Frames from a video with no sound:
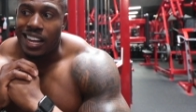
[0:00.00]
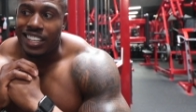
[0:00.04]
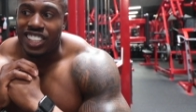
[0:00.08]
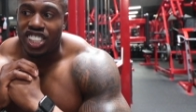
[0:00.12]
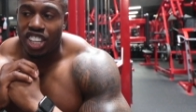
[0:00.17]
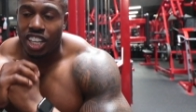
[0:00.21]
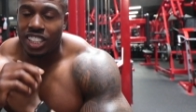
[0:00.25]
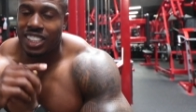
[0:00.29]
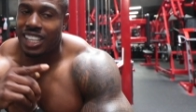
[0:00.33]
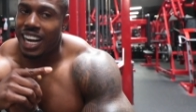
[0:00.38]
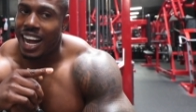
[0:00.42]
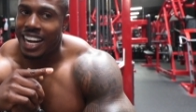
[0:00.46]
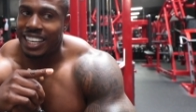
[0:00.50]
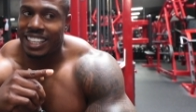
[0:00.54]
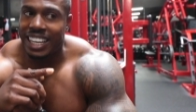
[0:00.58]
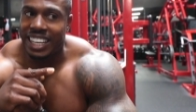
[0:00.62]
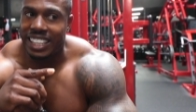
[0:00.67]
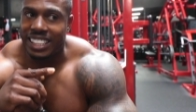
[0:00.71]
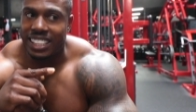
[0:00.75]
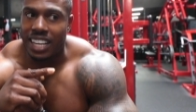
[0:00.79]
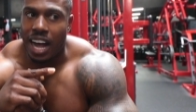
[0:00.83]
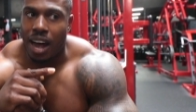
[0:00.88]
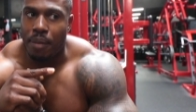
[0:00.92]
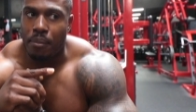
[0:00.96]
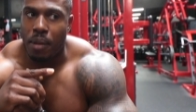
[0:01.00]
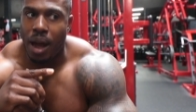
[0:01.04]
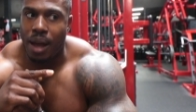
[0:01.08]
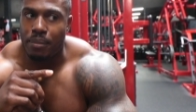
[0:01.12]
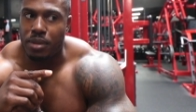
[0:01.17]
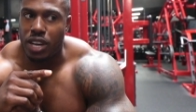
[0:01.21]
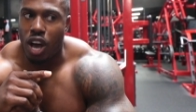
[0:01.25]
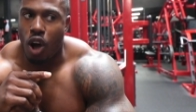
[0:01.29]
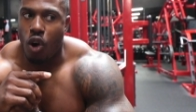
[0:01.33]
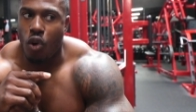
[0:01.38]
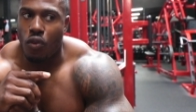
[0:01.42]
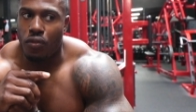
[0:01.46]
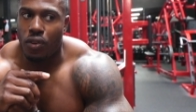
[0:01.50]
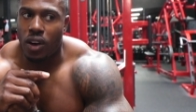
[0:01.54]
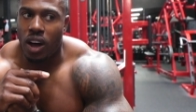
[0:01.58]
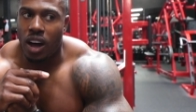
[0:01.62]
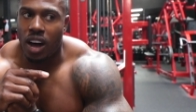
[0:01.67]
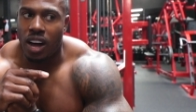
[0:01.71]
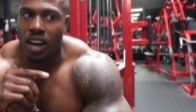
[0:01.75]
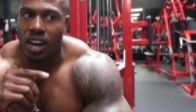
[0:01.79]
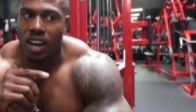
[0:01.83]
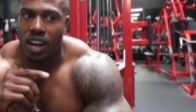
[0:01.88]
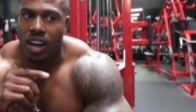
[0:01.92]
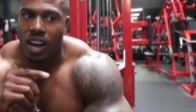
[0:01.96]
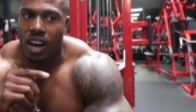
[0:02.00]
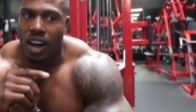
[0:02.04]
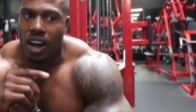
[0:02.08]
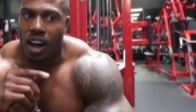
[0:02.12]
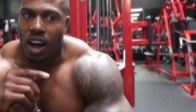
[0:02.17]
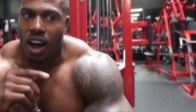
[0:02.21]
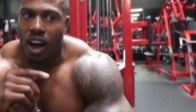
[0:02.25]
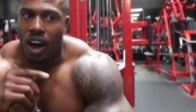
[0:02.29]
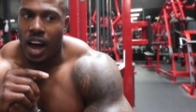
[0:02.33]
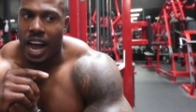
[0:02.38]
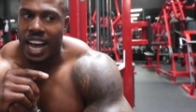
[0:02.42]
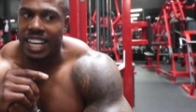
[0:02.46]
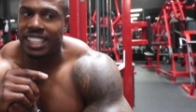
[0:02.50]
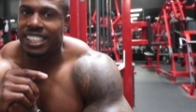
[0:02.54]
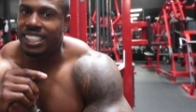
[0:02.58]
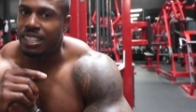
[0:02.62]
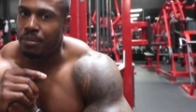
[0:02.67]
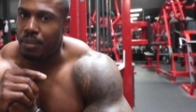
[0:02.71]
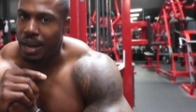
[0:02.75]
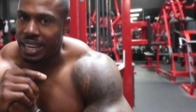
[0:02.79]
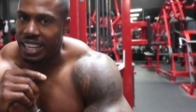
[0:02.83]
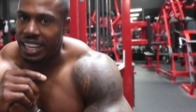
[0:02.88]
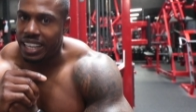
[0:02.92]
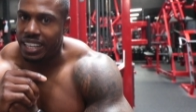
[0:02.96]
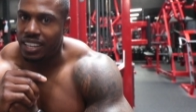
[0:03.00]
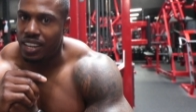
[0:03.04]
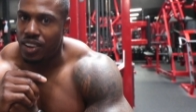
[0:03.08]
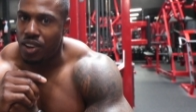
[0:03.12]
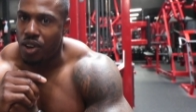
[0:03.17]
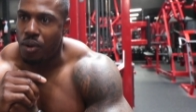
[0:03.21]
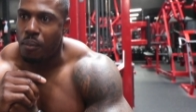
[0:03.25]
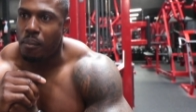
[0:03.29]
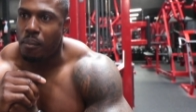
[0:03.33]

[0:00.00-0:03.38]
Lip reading: just like this, I might be overestimating